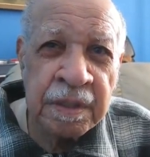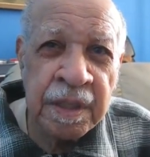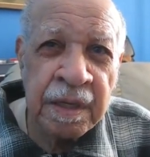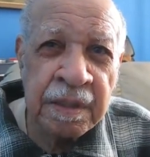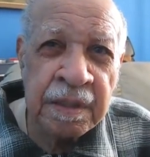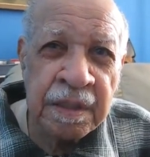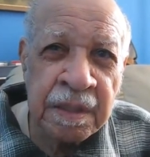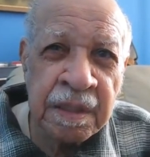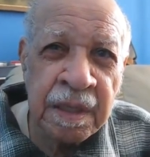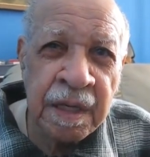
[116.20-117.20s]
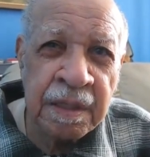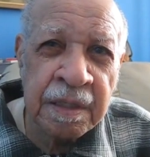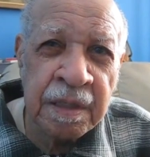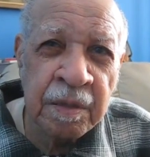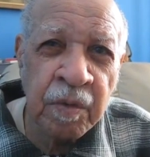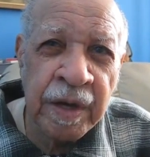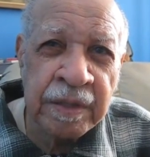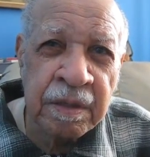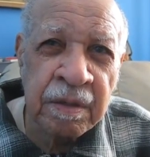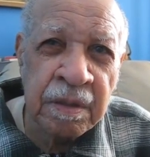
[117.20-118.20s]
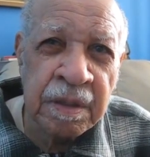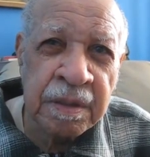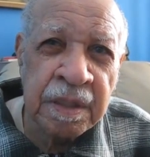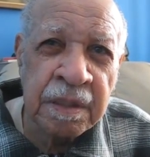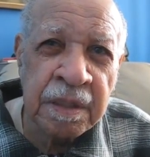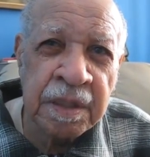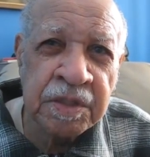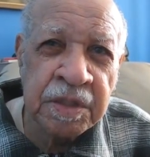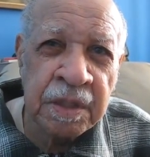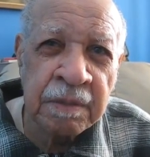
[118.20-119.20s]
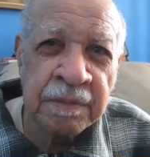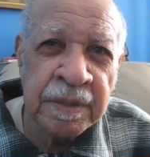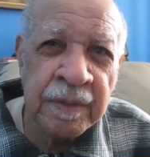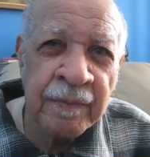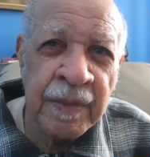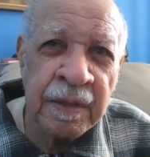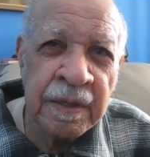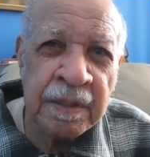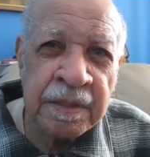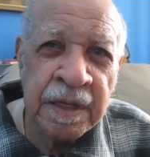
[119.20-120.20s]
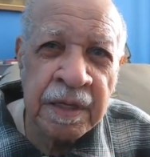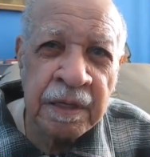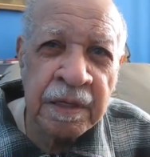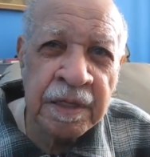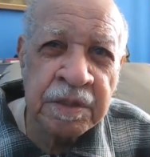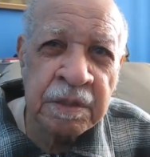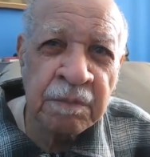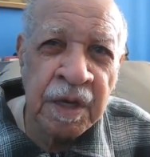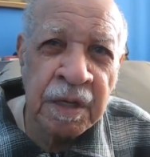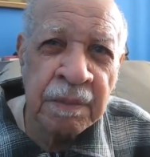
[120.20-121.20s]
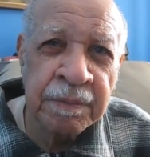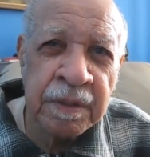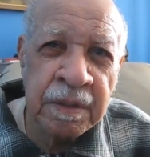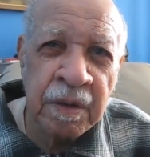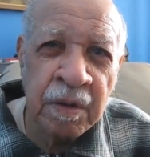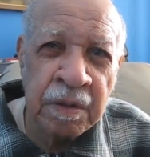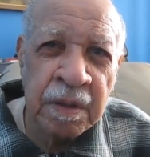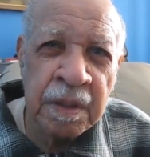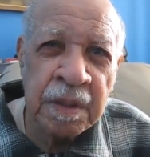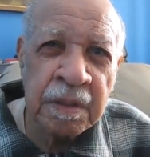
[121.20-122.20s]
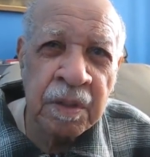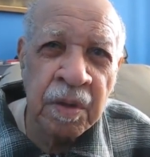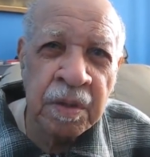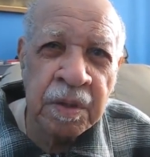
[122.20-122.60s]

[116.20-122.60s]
Yeah, he hollered at a white girl and they lynched him. They had a lynching mob called Ku